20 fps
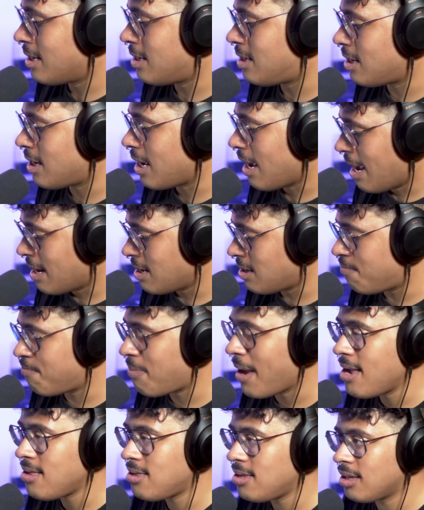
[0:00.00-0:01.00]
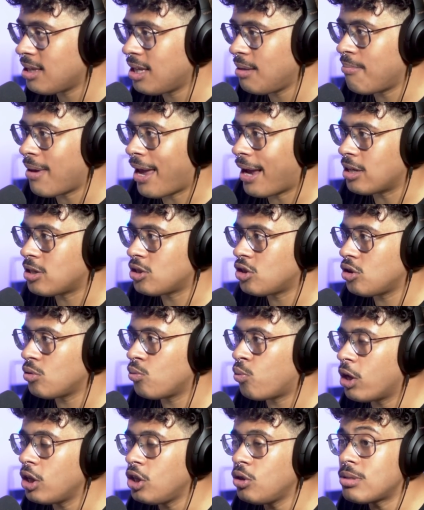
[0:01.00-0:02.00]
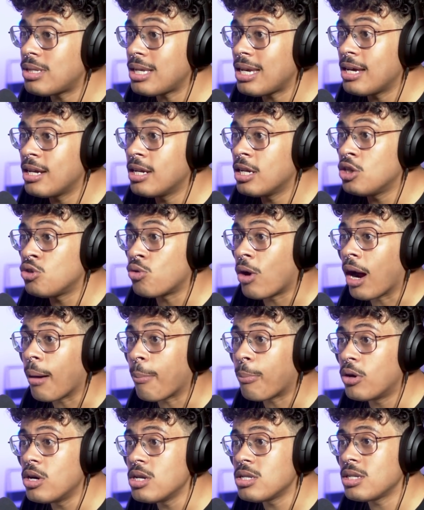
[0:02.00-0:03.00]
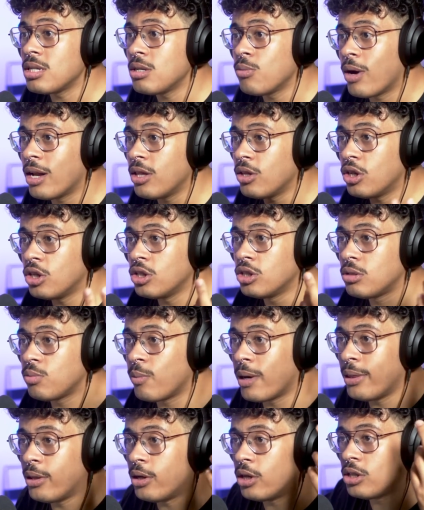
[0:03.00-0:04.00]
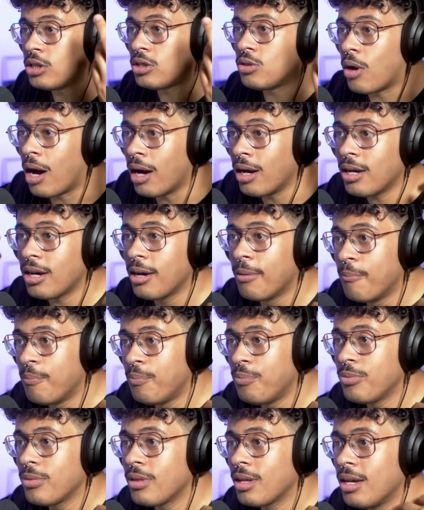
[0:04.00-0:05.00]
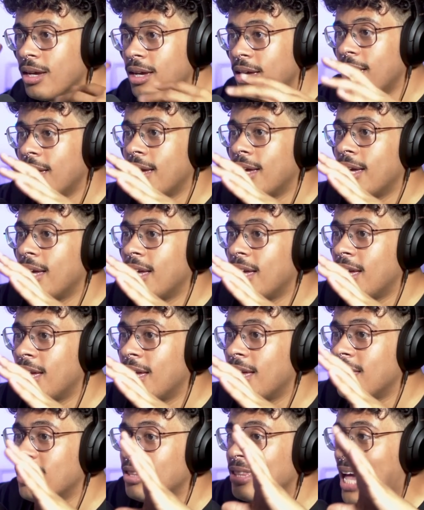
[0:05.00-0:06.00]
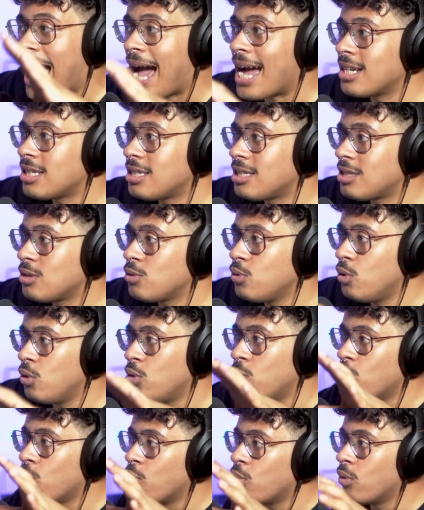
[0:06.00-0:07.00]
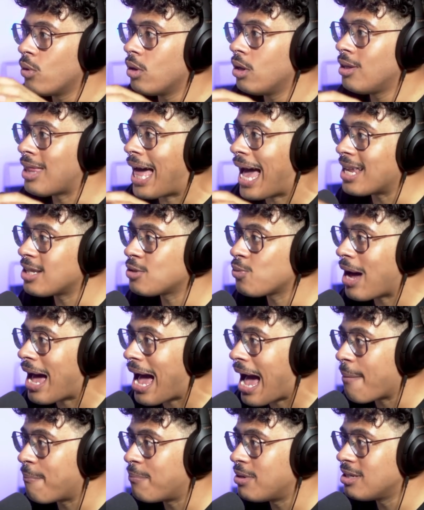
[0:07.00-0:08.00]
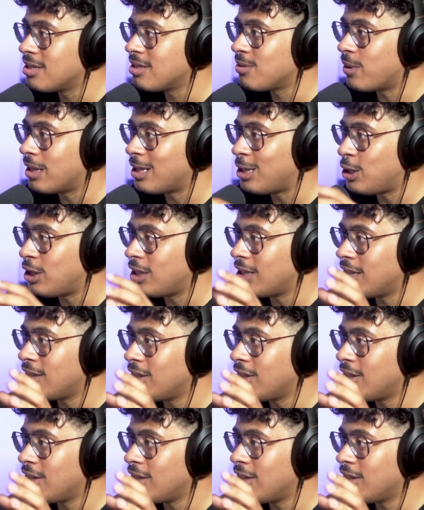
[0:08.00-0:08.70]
and and basically makes what you see in a drunk person when they're when they're drunk. Yeah. That's that's what happens when